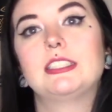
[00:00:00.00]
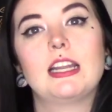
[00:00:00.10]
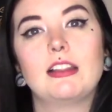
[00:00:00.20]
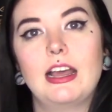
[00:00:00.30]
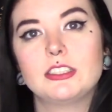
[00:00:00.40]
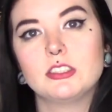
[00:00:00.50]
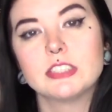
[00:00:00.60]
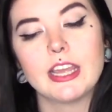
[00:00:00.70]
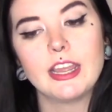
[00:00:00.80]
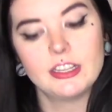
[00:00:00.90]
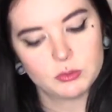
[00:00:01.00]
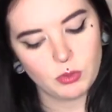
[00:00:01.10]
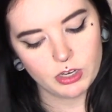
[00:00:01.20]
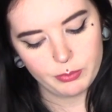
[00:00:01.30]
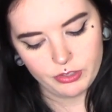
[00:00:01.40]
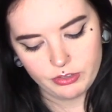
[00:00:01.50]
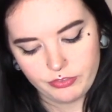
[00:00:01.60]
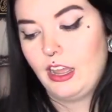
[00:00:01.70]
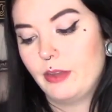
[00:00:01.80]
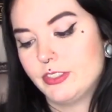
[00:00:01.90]
And it lasts all day, it's
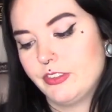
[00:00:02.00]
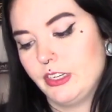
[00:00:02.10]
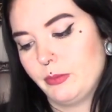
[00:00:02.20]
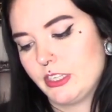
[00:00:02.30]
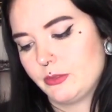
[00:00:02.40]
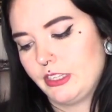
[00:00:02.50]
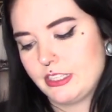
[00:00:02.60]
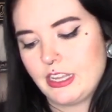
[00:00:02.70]
waterproof. I was very impressed with this.